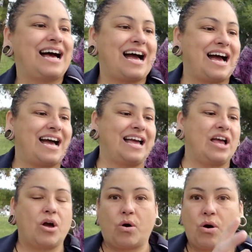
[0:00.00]
Ah,
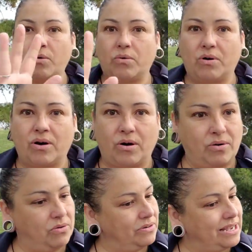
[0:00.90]
oh,
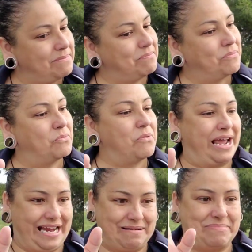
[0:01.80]
hold up.
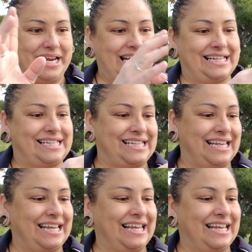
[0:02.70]
Wait a minute.